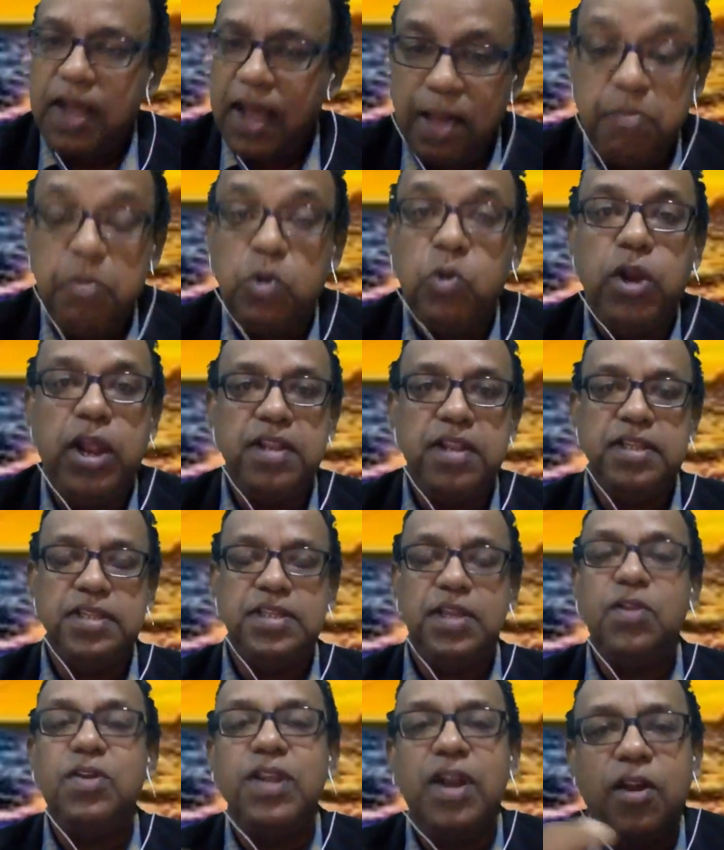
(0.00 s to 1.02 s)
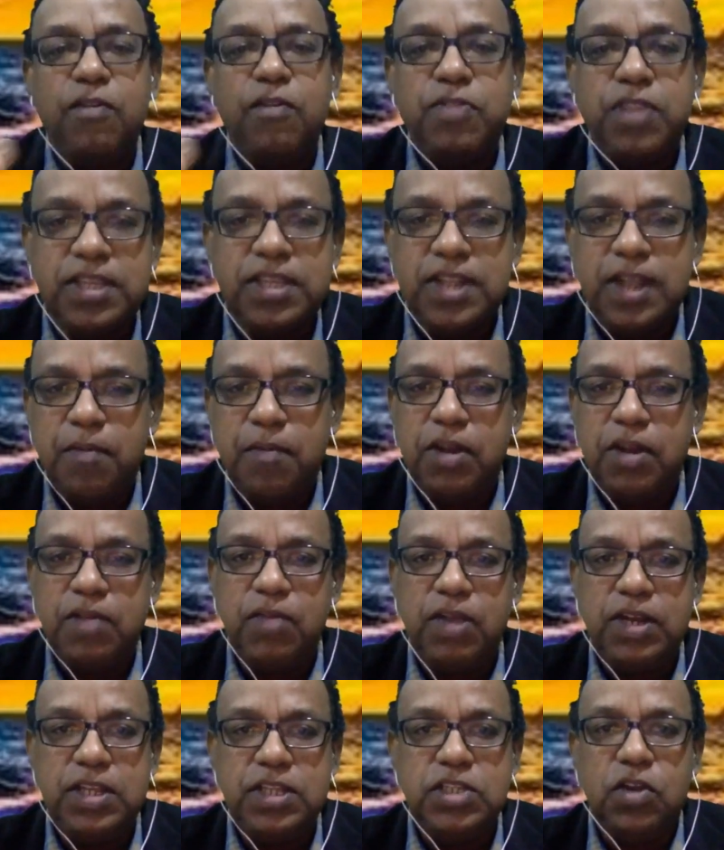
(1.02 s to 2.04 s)
i'm good at this you know a lot of things like when,
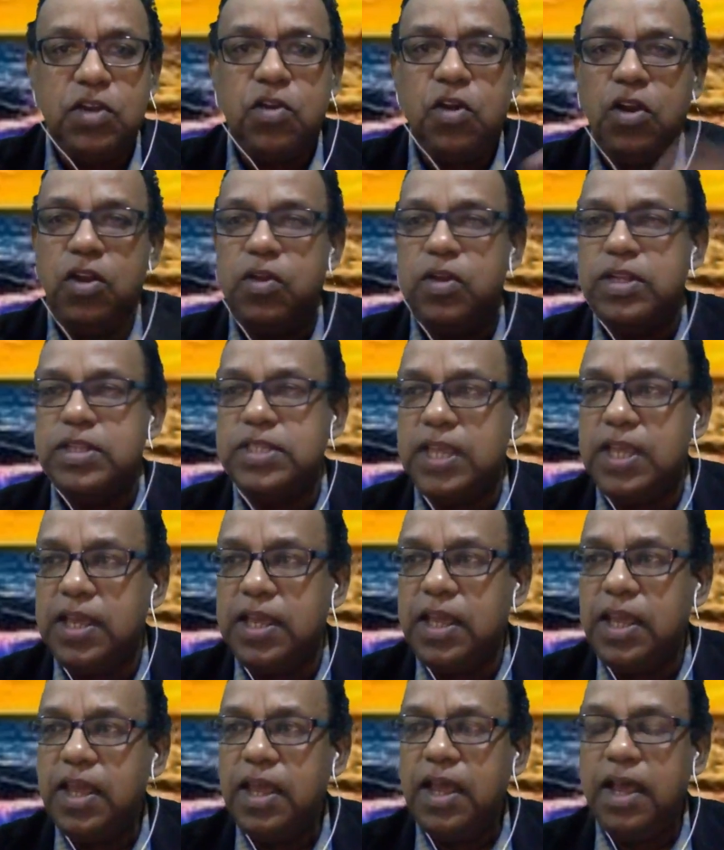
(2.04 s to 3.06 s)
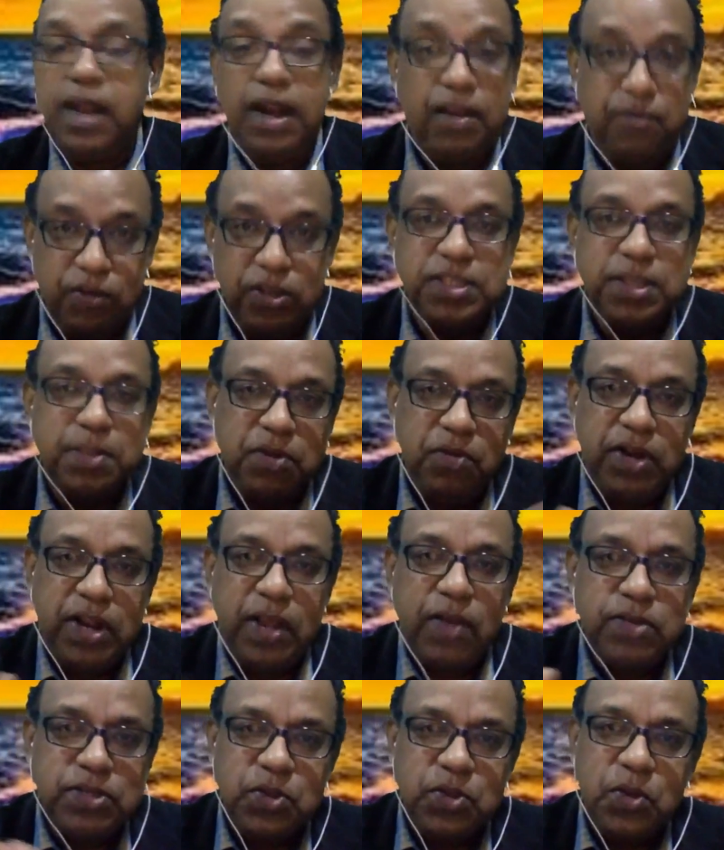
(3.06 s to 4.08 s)
when teacher call you and say like for example when
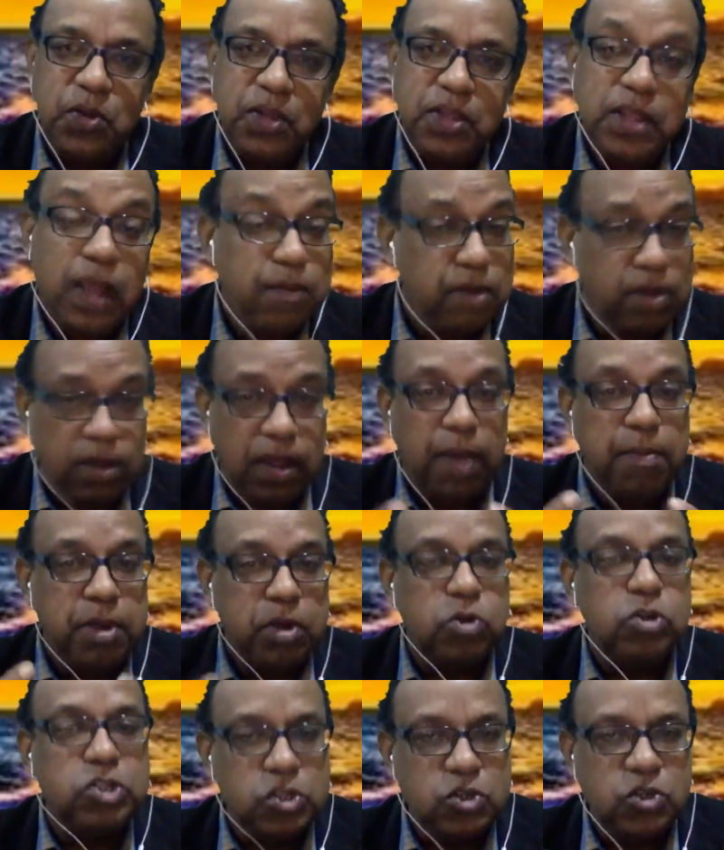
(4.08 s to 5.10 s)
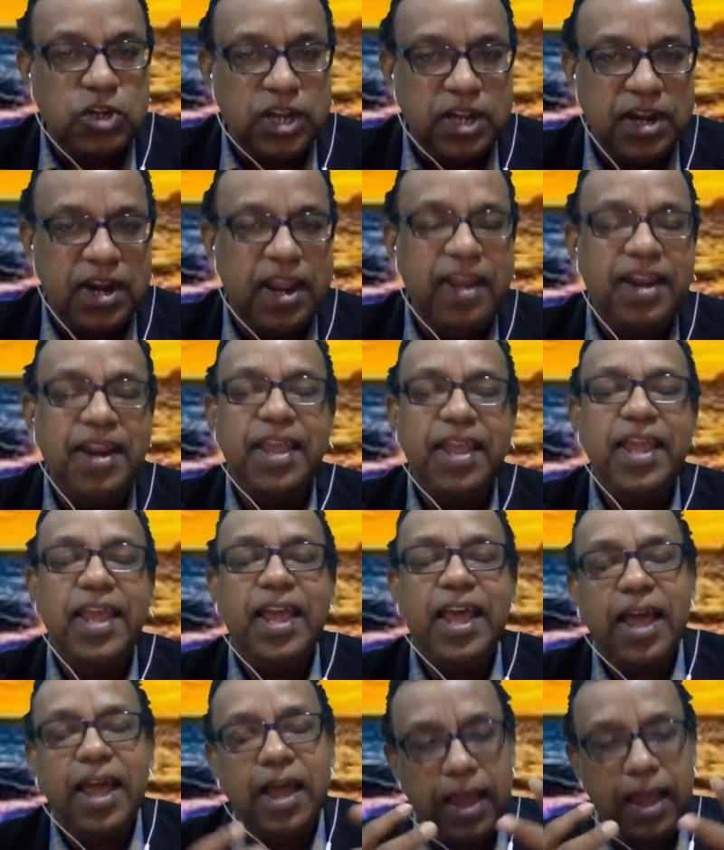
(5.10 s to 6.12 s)
i was growing i'm a, I'm a good student right
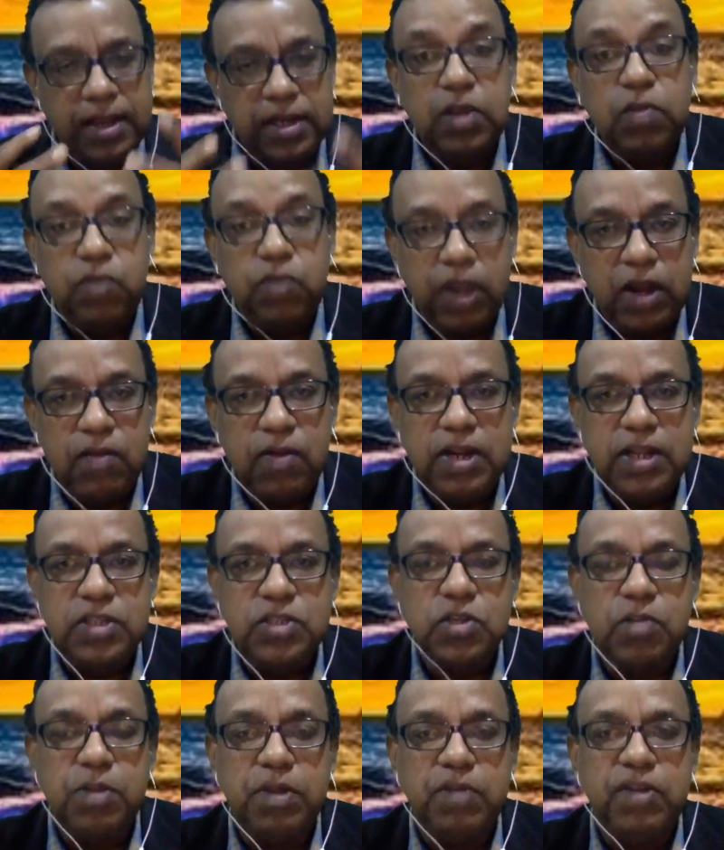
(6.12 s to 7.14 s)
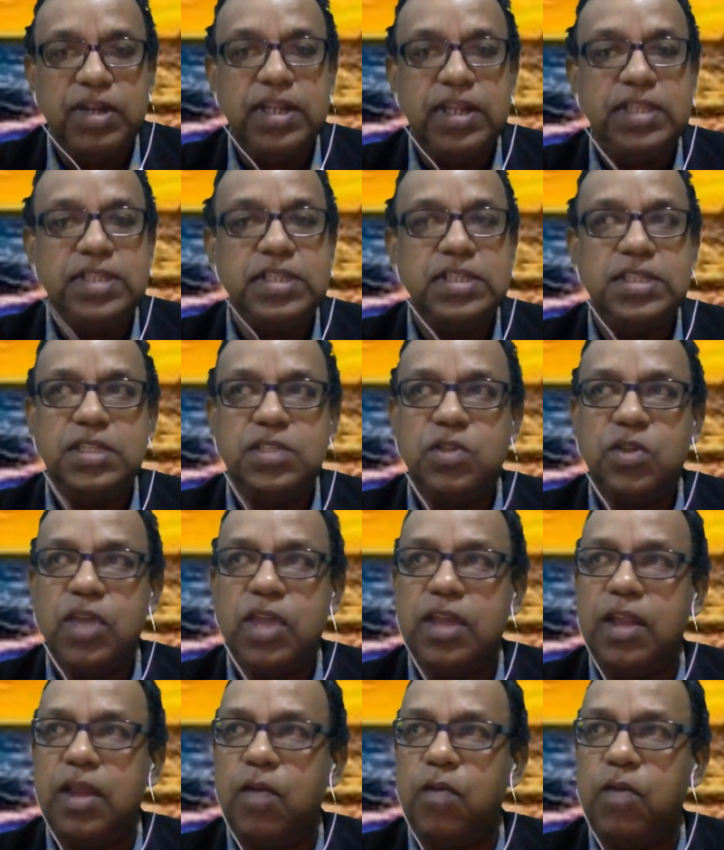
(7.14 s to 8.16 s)
uh, i did very well in school but when teacher says
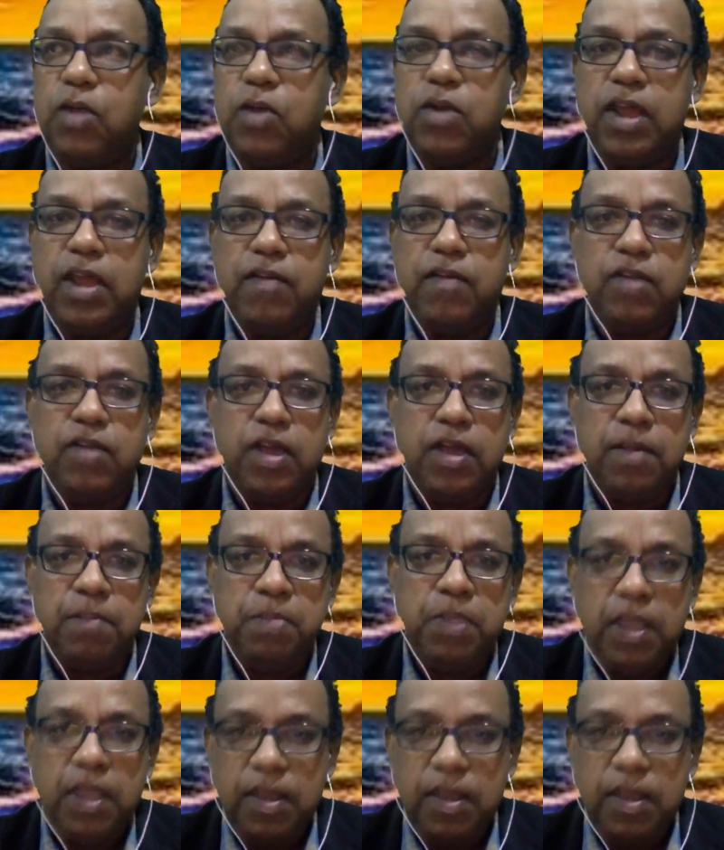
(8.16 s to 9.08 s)
okay now we're going to have uh,